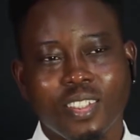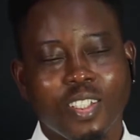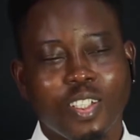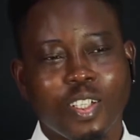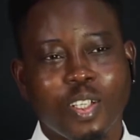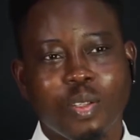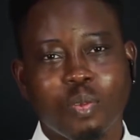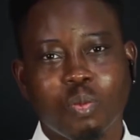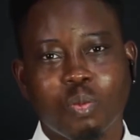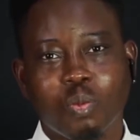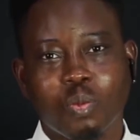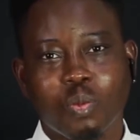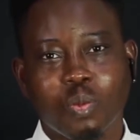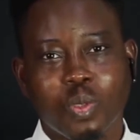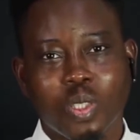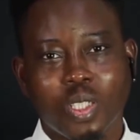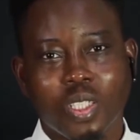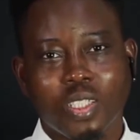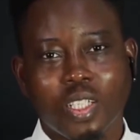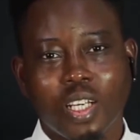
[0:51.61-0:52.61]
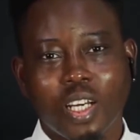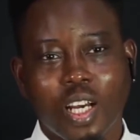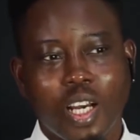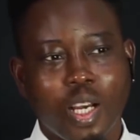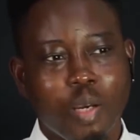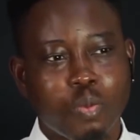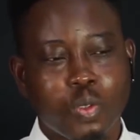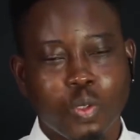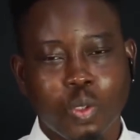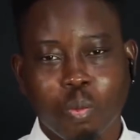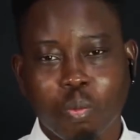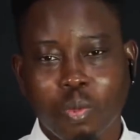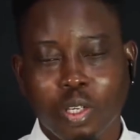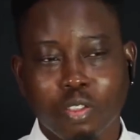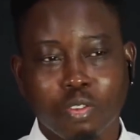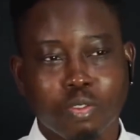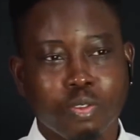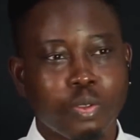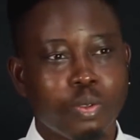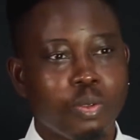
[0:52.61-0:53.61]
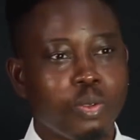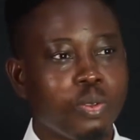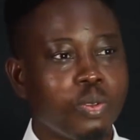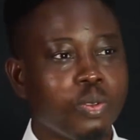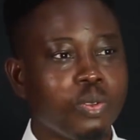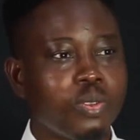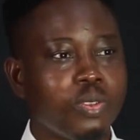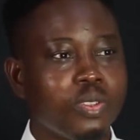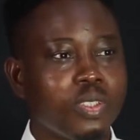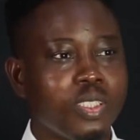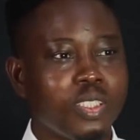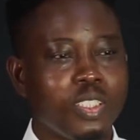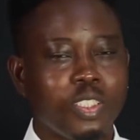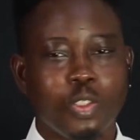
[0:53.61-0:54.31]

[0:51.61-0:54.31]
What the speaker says: apps on my phone,